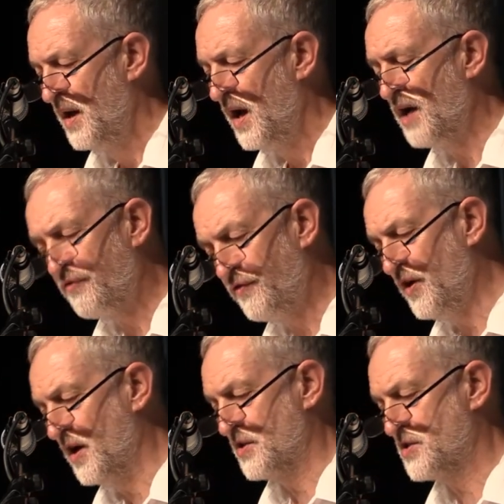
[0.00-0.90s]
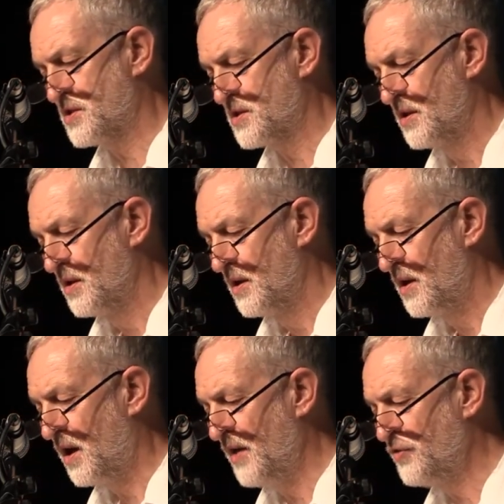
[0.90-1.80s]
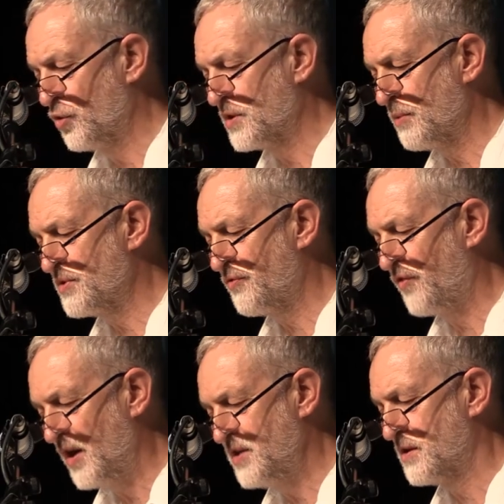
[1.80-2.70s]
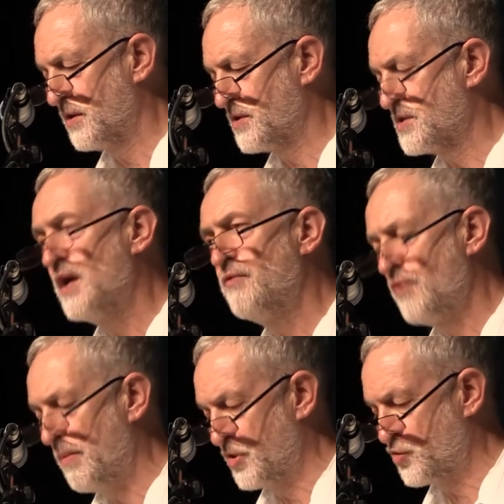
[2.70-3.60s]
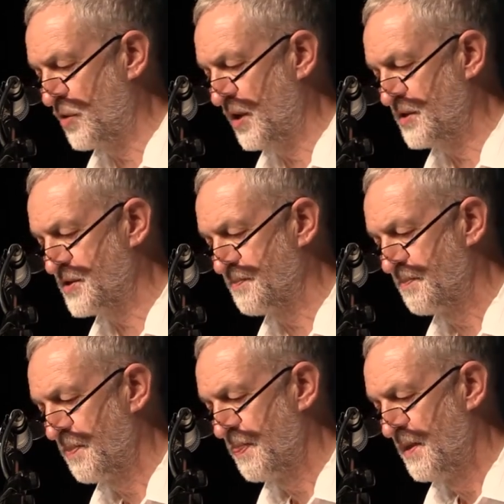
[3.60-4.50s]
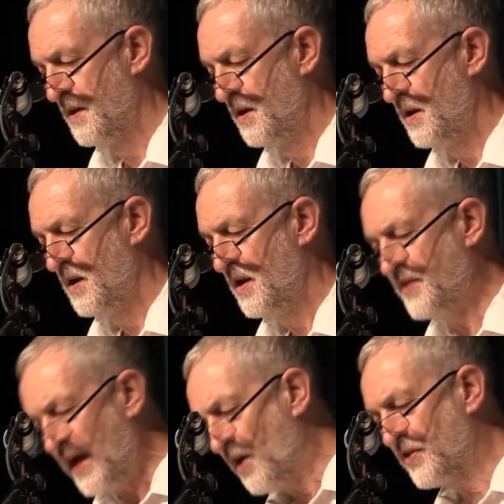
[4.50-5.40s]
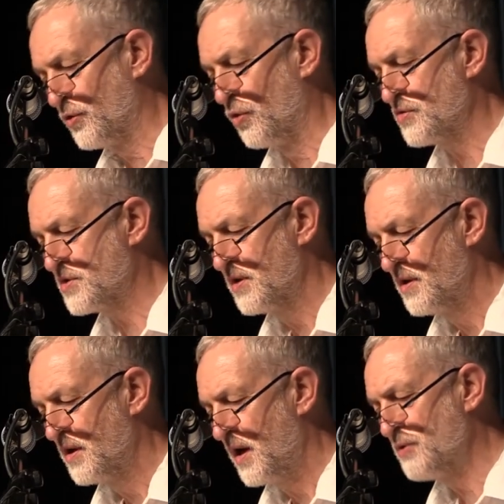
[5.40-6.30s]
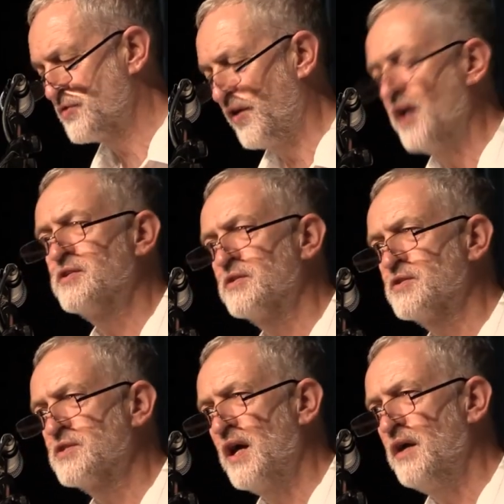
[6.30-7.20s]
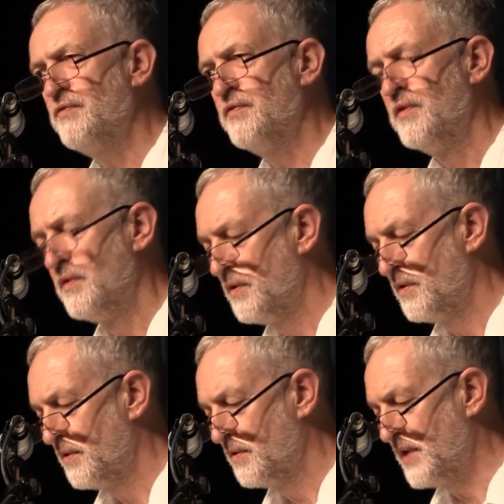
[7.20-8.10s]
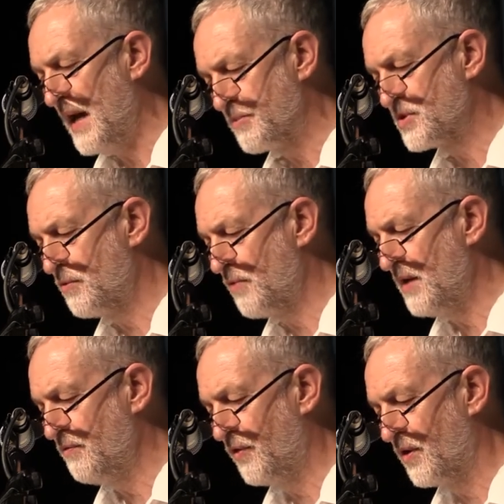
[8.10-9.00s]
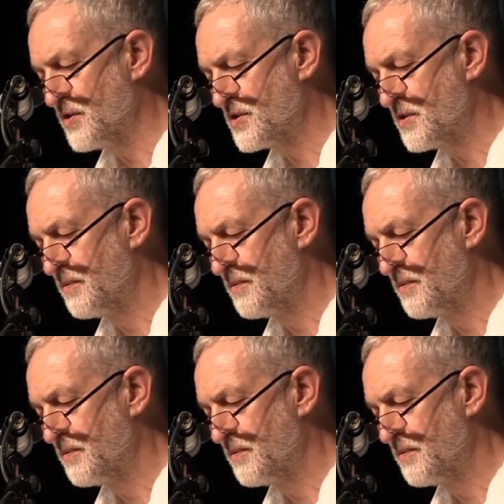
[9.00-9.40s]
"At first, I thought I was fighting to save rubber trees. Then I thought I was fighting to save the Amazon rainforest.